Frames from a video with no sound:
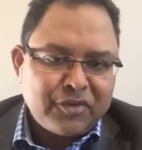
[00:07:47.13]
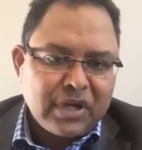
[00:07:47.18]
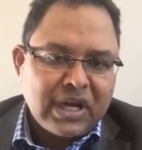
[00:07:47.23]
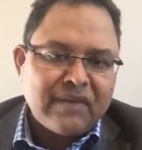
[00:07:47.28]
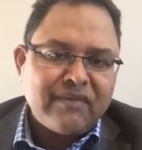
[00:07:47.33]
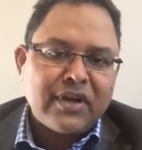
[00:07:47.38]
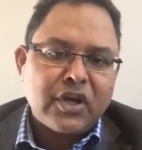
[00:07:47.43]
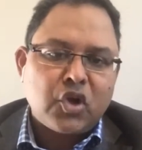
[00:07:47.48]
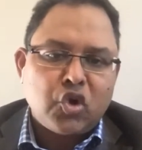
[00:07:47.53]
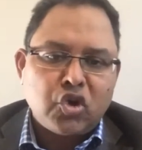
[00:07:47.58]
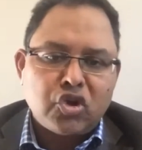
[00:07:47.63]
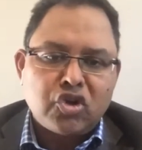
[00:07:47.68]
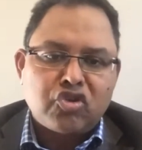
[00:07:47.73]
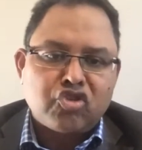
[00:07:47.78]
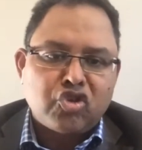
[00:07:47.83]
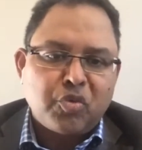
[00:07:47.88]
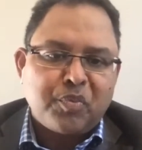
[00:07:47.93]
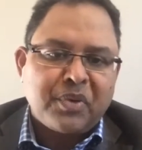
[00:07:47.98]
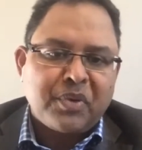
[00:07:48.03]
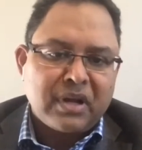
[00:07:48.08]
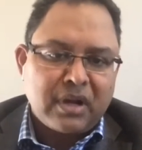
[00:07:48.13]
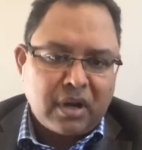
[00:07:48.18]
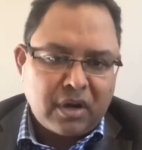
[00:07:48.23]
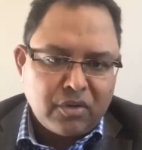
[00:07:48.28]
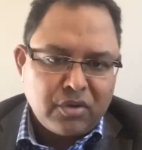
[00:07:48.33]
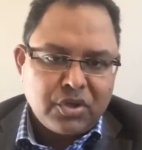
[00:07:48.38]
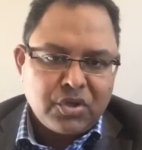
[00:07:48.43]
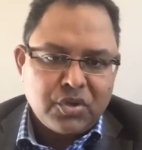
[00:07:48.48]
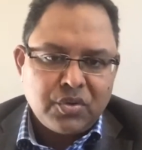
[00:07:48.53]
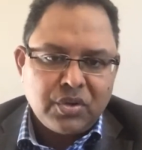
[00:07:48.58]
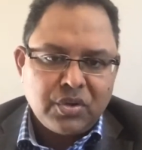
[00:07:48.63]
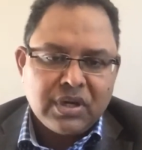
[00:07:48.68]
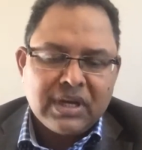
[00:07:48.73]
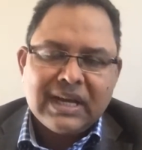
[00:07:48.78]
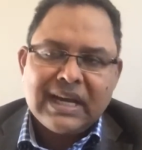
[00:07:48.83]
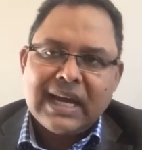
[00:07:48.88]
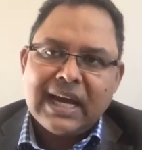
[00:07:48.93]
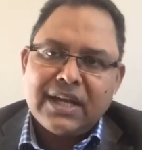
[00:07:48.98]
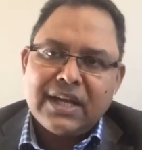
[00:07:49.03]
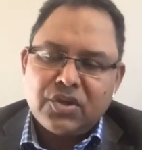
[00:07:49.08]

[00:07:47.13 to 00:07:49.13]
if you had a good group around you